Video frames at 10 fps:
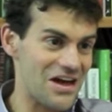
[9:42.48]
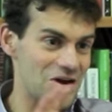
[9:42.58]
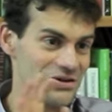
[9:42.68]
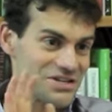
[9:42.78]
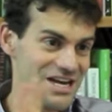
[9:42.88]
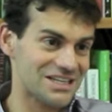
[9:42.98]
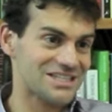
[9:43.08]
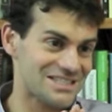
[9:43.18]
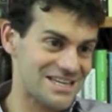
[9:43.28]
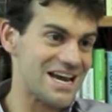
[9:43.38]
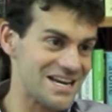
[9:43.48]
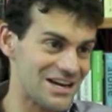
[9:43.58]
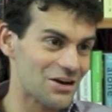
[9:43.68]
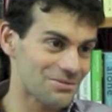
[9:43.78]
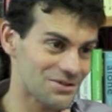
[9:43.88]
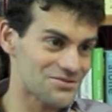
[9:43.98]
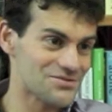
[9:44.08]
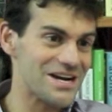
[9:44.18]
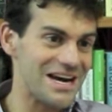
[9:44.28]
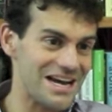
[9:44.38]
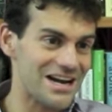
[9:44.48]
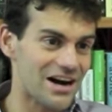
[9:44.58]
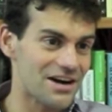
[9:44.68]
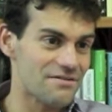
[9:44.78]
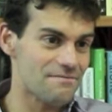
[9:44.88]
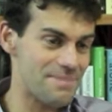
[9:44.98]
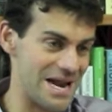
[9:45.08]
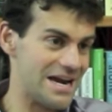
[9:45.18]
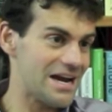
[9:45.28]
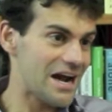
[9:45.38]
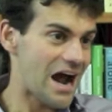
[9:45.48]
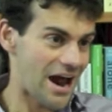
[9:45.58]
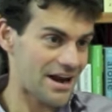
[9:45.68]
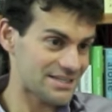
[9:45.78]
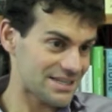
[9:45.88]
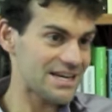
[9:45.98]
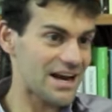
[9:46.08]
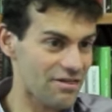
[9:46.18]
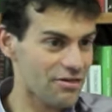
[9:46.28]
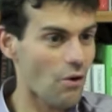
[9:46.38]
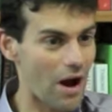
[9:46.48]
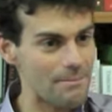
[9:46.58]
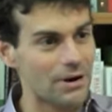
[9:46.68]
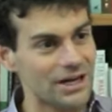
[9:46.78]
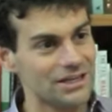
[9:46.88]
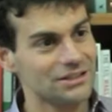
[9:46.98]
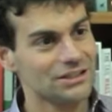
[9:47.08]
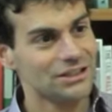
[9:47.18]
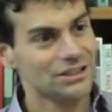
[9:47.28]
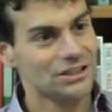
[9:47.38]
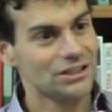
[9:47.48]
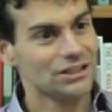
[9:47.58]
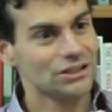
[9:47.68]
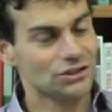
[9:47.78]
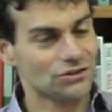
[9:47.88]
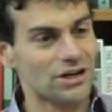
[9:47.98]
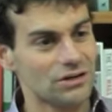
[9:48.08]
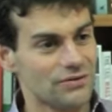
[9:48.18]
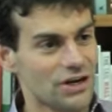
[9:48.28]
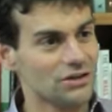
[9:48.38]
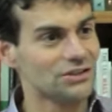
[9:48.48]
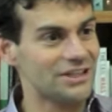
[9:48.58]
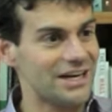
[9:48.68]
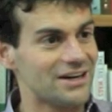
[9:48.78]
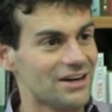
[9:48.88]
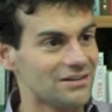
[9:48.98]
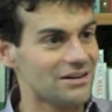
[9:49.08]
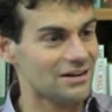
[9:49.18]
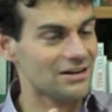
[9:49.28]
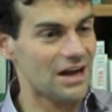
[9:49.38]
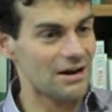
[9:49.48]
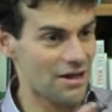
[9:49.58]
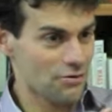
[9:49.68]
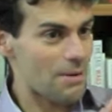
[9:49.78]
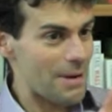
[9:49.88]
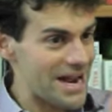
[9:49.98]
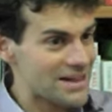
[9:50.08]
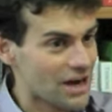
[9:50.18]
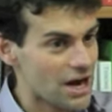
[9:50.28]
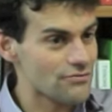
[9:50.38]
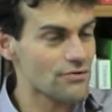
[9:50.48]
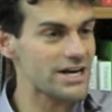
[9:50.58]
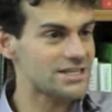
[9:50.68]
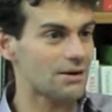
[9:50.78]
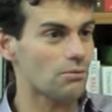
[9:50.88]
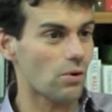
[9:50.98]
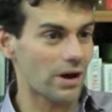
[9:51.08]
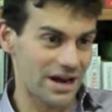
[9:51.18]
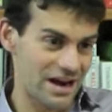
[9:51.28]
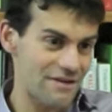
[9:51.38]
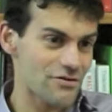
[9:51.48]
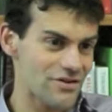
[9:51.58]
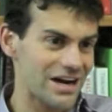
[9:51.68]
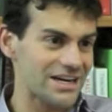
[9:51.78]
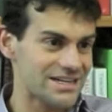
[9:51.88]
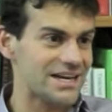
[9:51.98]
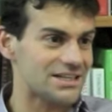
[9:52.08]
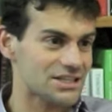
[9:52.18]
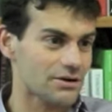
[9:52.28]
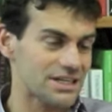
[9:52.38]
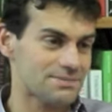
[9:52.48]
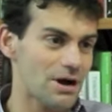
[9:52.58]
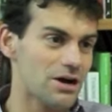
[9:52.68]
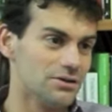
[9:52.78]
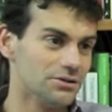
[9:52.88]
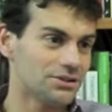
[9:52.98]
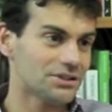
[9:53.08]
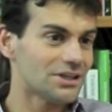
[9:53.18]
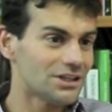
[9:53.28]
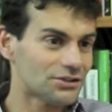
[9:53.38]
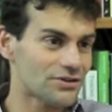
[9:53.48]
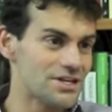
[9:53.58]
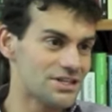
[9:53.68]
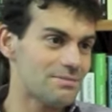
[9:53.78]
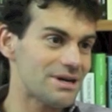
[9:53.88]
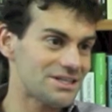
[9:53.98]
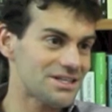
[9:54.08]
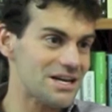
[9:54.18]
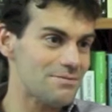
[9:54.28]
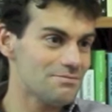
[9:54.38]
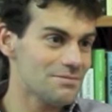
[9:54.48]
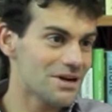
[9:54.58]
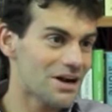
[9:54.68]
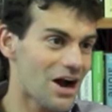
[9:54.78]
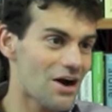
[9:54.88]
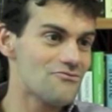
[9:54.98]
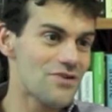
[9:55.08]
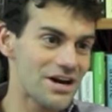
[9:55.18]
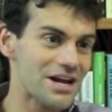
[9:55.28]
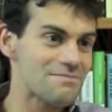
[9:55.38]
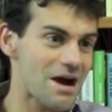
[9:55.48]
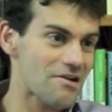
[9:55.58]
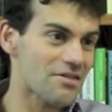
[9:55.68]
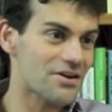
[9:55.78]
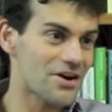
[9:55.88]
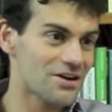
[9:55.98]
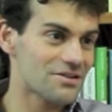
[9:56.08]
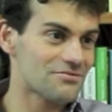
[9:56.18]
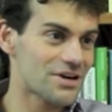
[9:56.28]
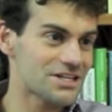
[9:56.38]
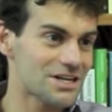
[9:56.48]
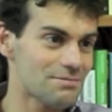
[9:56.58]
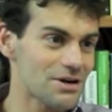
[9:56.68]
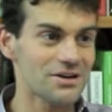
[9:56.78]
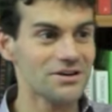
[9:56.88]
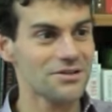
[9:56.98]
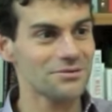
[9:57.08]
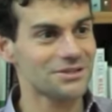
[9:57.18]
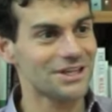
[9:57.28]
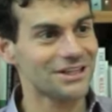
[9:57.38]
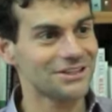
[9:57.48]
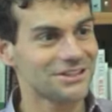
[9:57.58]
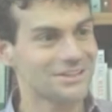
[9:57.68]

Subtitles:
And those next 10 kilometres were really kind of bit. And as I said, I thought I might struggle for content. I thought I might hit the kind of writing wall, and I never really did. So I suppose, strange as it may seem, running a marathon harder than writing a book, who'd have thought so?